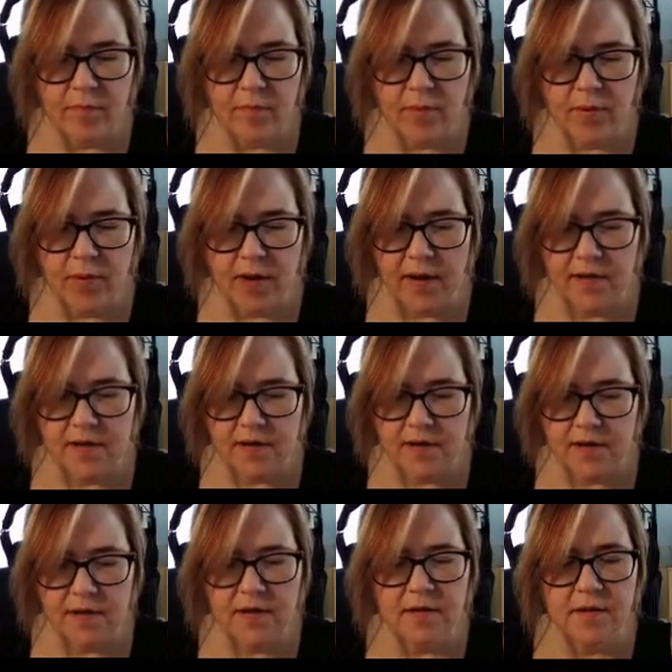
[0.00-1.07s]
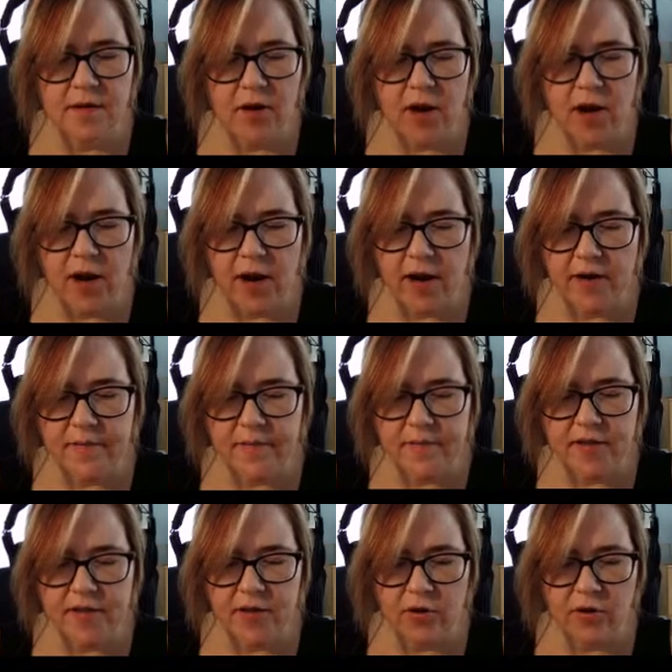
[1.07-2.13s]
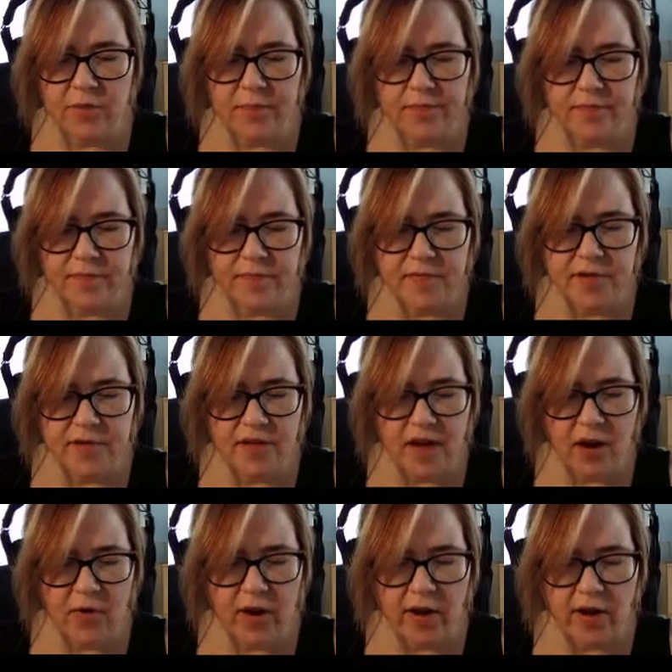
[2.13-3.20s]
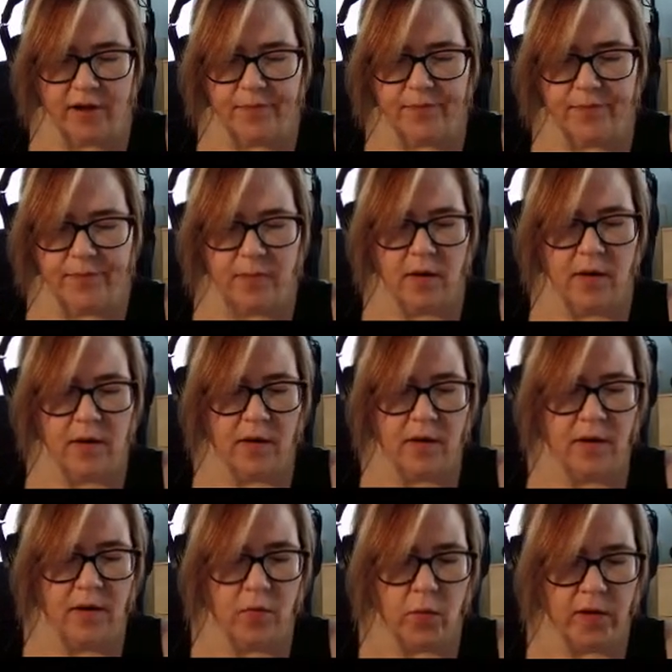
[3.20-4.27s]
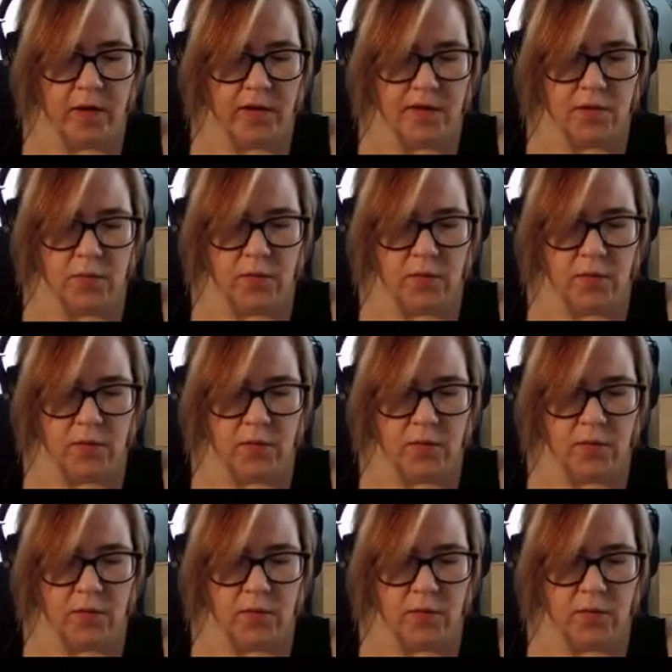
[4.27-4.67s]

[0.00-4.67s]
But all right, so scouting. Whiz.